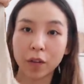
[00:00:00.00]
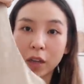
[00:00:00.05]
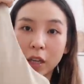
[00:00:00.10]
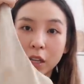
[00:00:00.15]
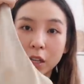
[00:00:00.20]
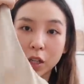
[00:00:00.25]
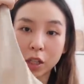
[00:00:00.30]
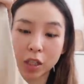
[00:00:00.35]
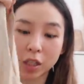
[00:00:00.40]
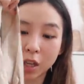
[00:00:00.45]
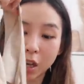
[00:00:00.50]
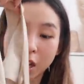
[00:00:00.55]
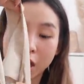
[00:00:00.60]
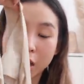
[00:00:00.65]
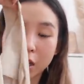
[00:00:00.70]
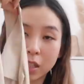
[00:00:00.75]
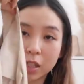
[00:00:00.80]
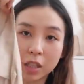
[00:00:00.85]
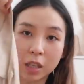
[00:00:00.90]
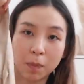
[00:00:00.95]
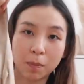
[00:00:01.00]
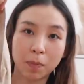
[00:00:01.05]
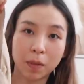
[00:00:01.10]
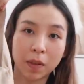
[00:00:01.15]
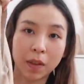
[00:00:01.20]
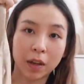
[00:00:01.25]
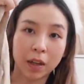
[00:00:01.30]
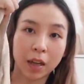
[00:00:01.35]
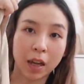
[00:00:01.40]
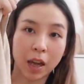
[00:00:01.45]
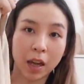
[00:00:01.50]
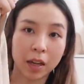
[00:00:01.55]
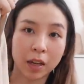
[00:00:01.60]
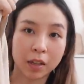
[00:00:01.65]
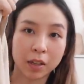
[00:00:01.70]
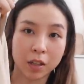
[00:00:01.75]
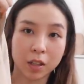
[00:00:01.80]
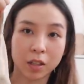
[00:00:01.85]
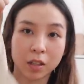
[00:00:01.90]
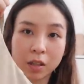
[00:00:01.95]
you can just zip and then kind
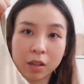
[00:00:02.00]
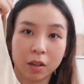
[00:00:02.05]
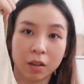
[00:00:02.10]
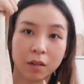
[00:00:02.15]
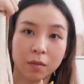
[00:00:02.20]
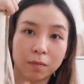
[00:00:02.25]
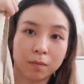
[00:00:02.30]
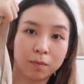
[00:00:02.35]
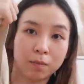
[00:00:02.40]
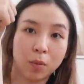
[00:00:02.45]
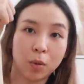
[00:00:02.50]
of just, you know,